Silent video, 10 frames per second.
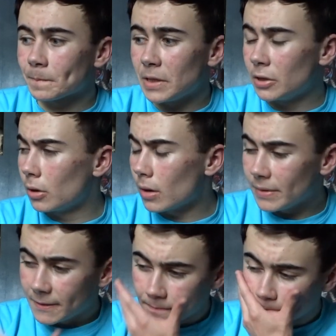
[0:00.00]
You know, I
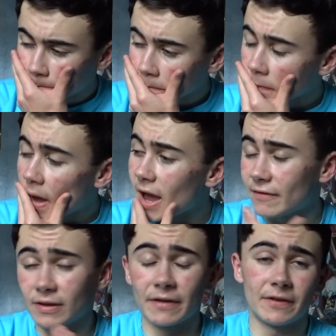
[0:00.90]
mean,
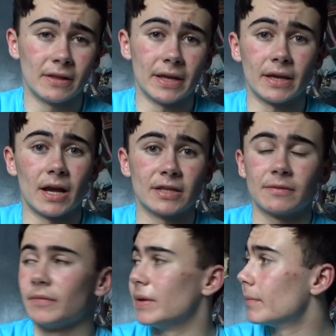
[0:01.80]
I've left it late, guys.
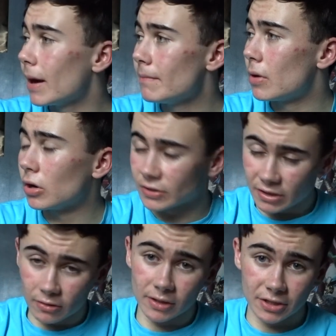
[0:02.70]
I mean, my mocks
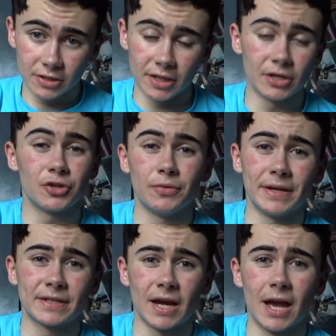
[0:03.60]
are literally in 2
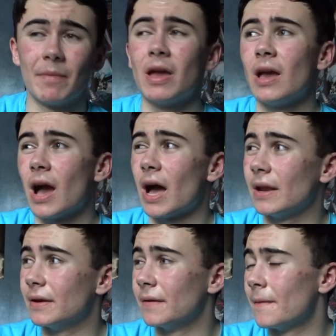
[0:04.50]
weeks' time,
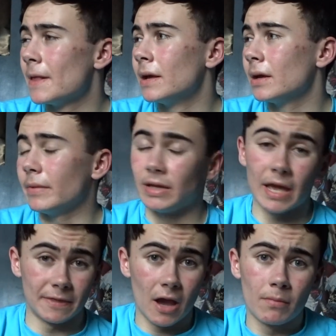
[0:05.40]
and I mean,
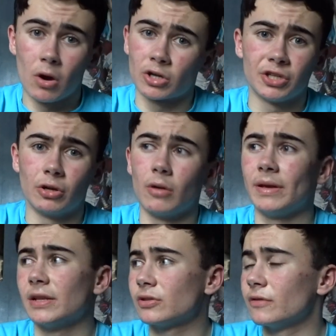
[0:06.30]
yeah, they are mocks. You know what I
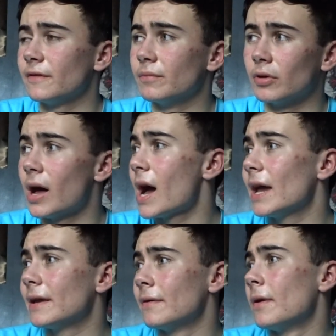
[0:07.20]
mean? It's nothing, but
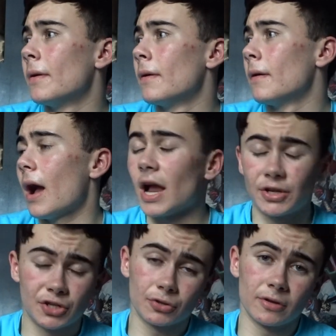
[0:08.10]
I
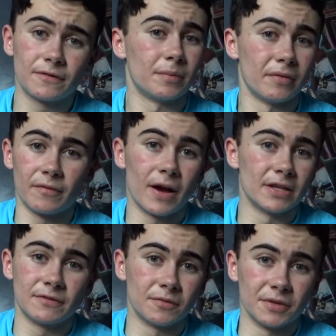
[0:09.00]
shouldn't have been
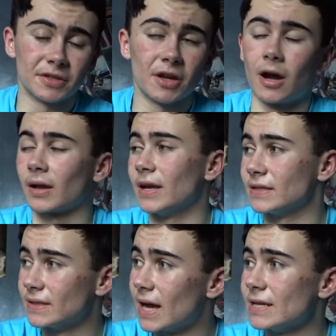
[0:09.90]
revising from the start, guys,
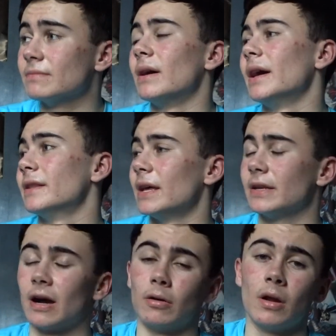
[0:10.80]
and that is my
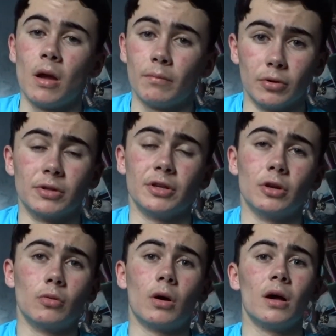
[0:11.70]
letdown. But you
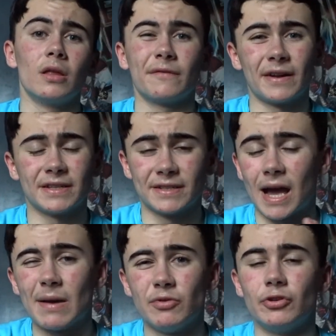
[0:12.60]
know what? Fact is,
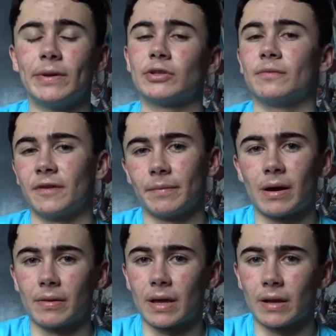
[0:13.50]
I'm doing something
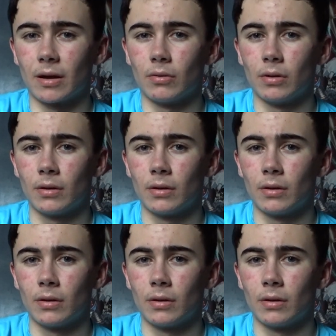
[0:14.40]
about that now.